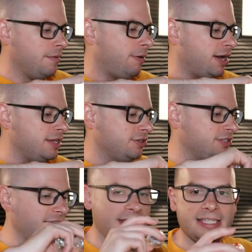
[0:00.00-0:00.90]
But you'll
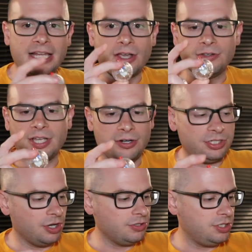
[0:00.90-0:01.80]
see these on ghost hunter
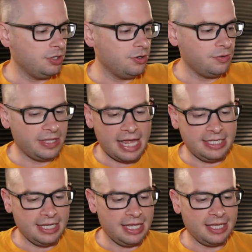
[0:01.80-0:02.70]
shows too. The
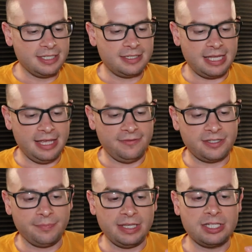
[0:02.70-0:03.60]
idea is if
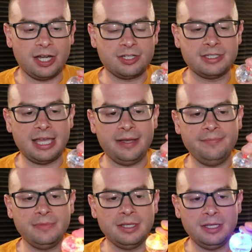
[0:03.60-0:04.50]
something touches
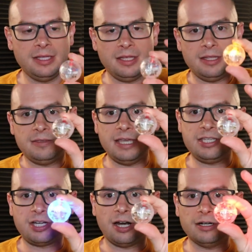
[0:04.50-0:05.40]
them, they
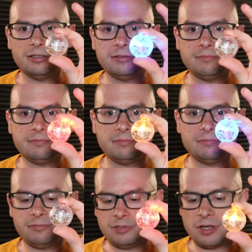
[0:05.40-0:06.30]
start
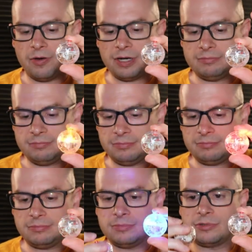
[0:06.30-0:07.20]
going
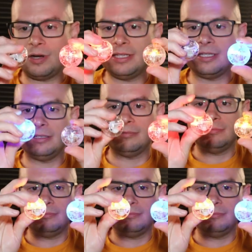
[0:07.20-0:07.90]
crazy.